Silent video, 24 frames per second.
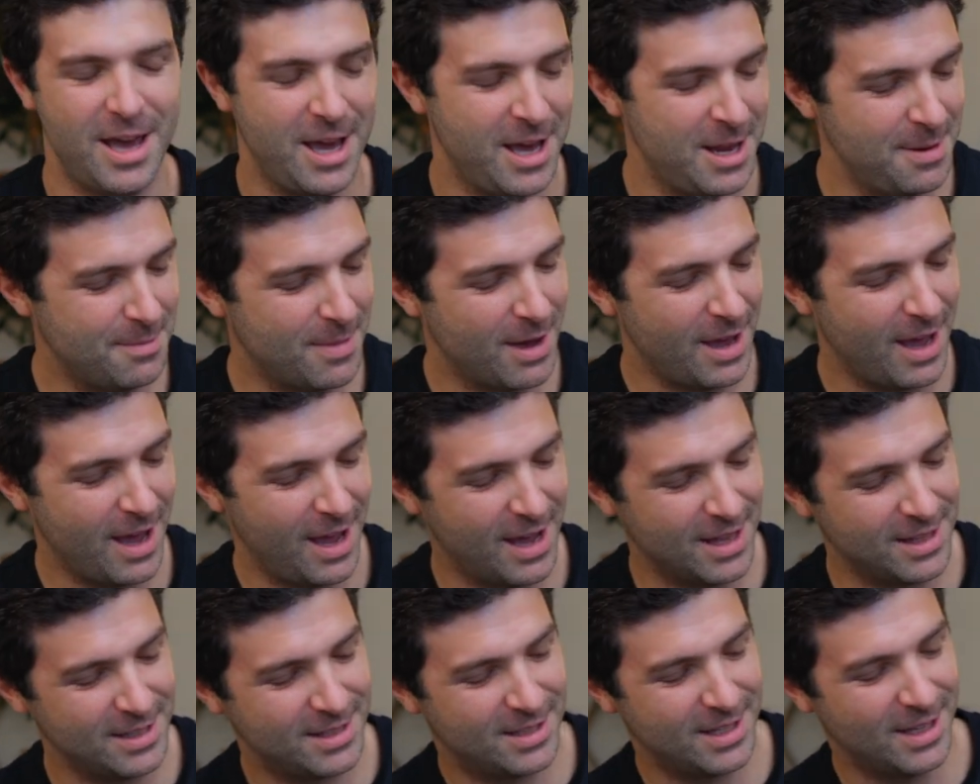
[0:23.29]
In my
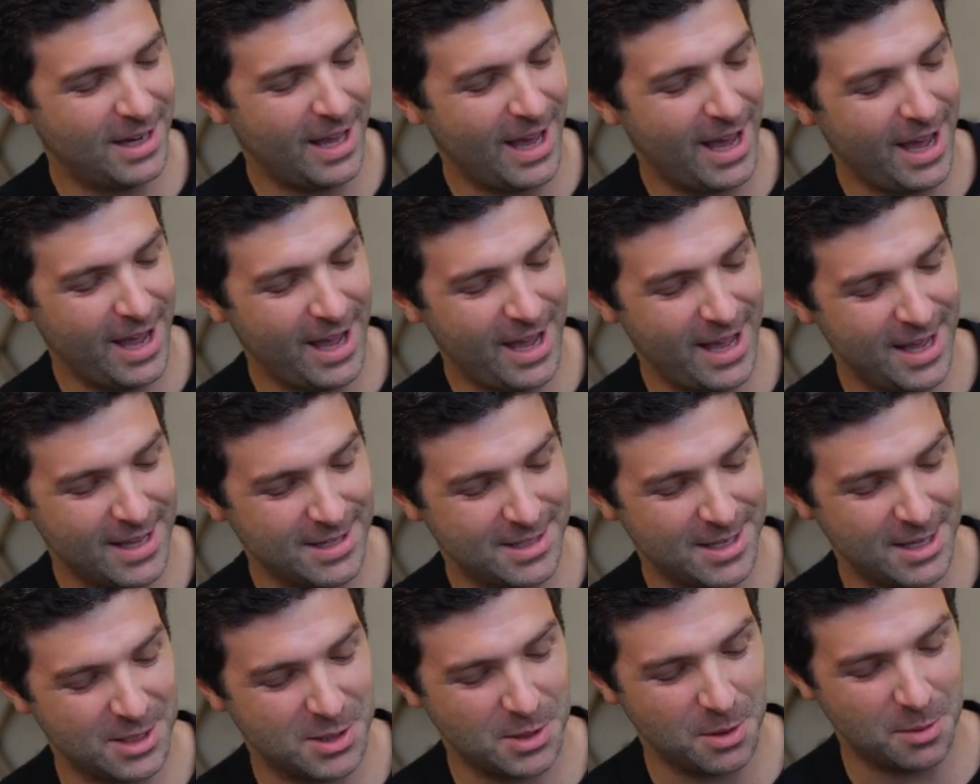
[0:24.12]
hands today
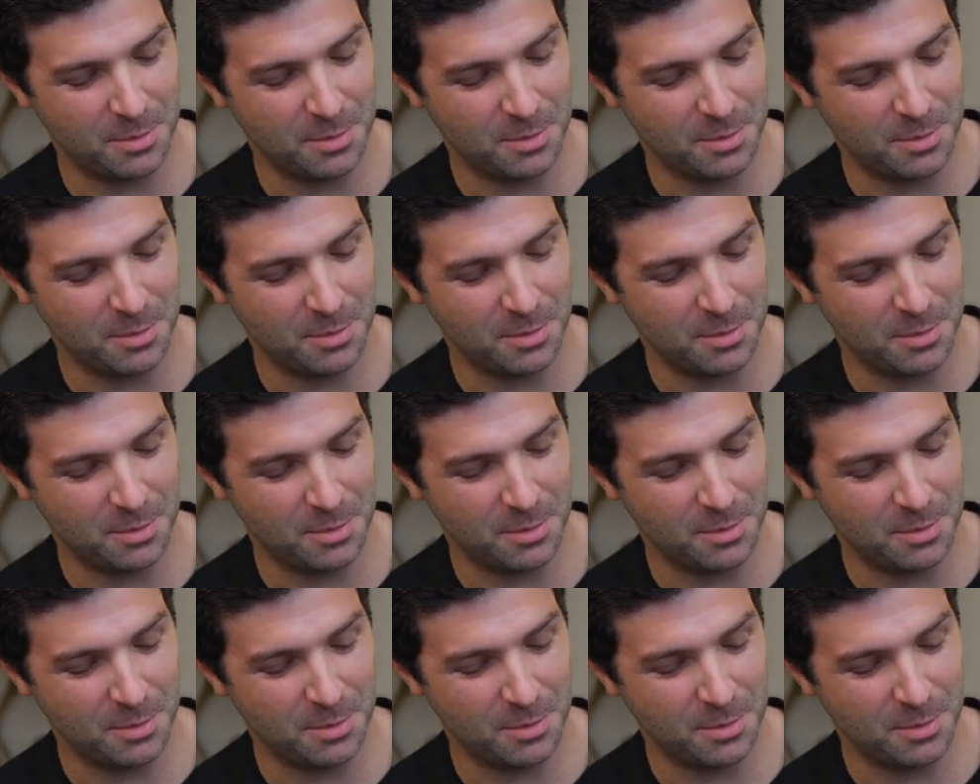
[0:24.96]
is this